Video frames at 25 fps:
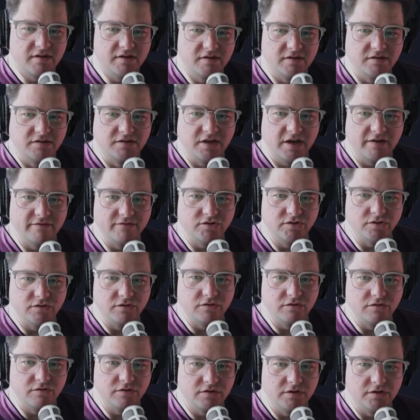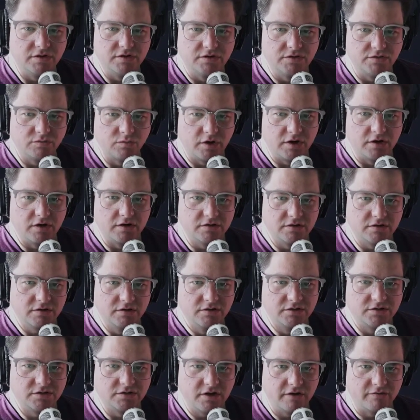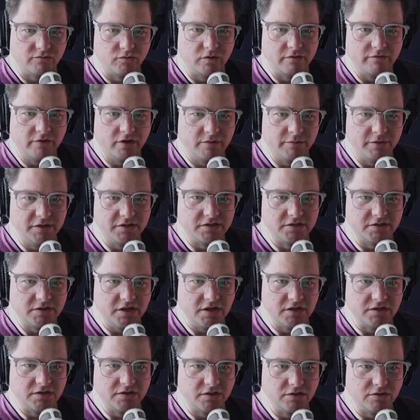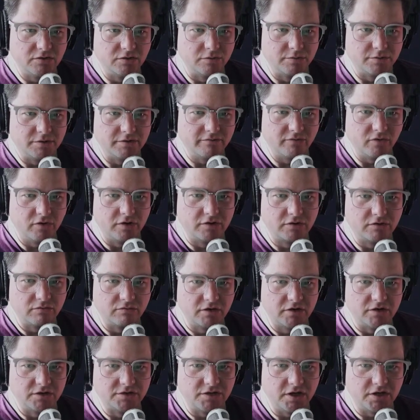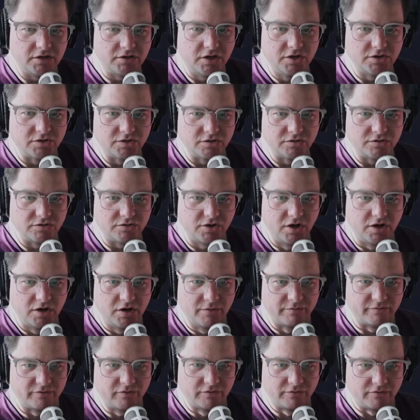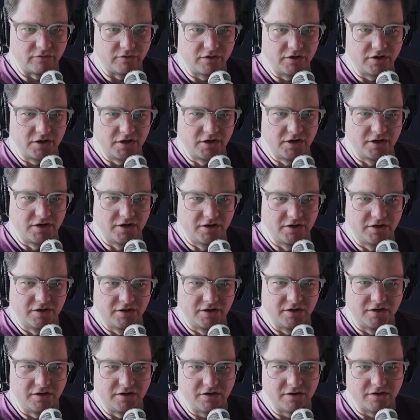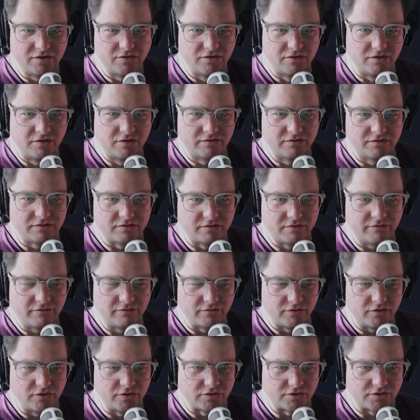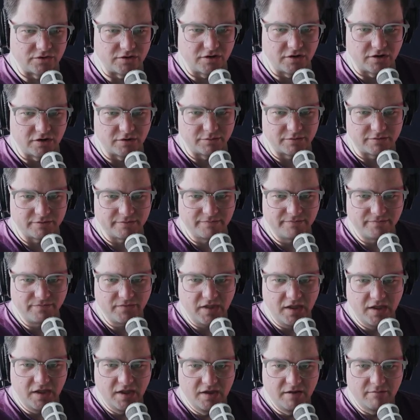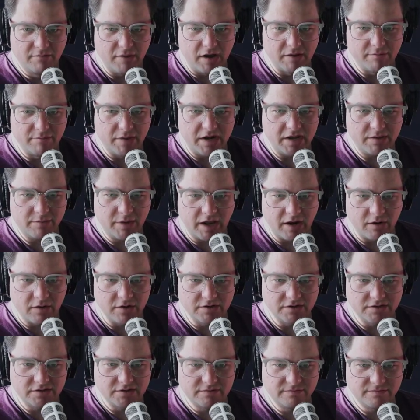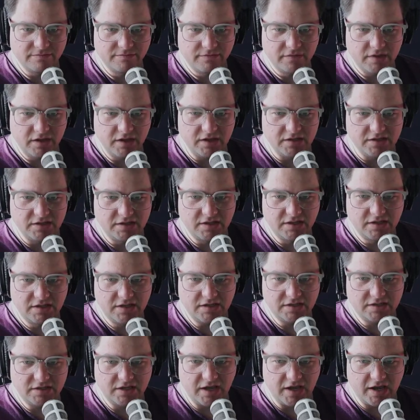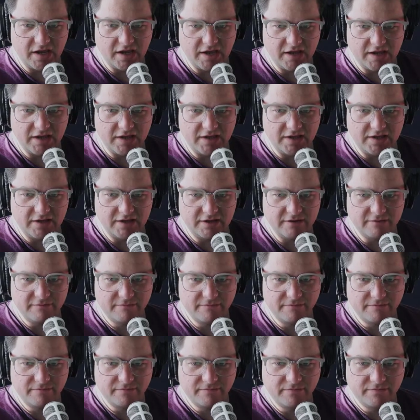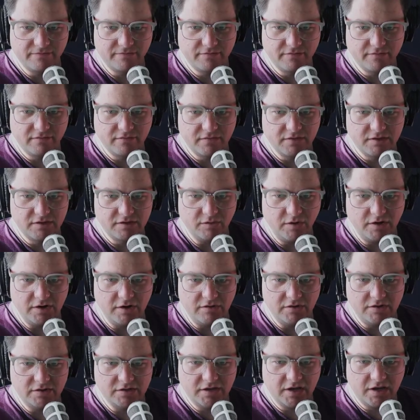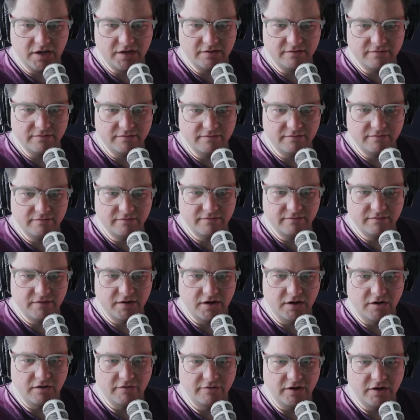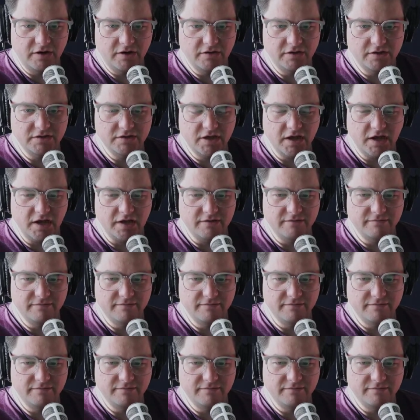Dev2 is where software development stays in the loop and avoid career stagnation. Sign up for free, and there's the first step. By Benny Powers. It's this guy. Do I know this guy? I don't know if I know this guy.